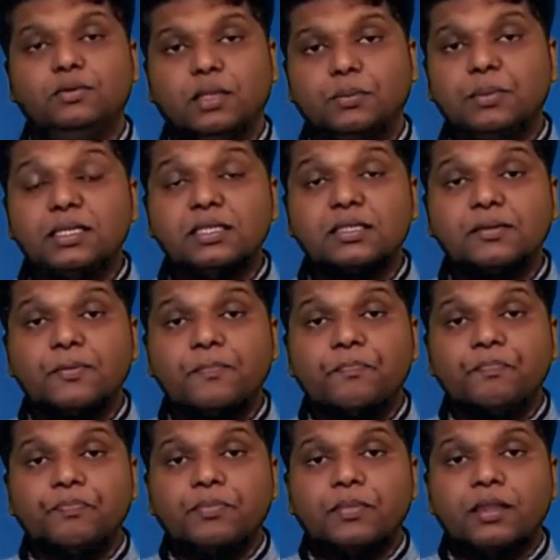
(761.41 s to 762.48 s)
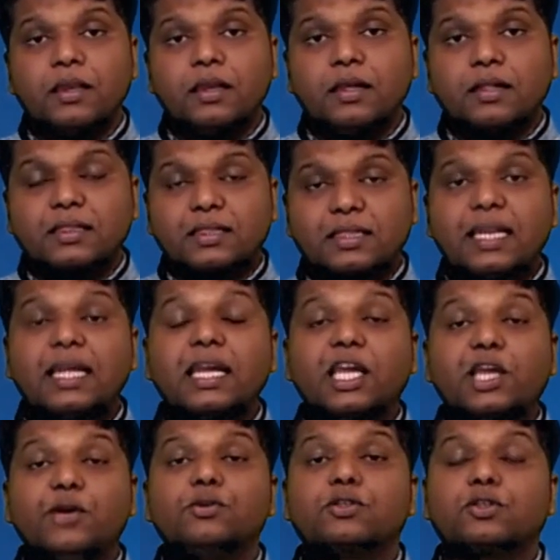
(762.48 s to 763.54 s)
That means
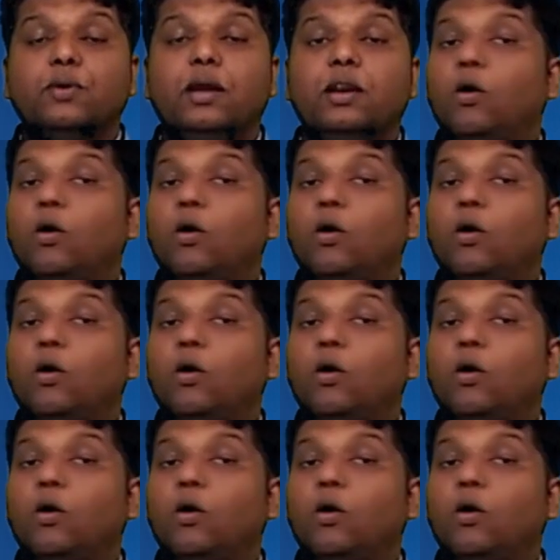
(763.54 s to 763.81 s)
3q square,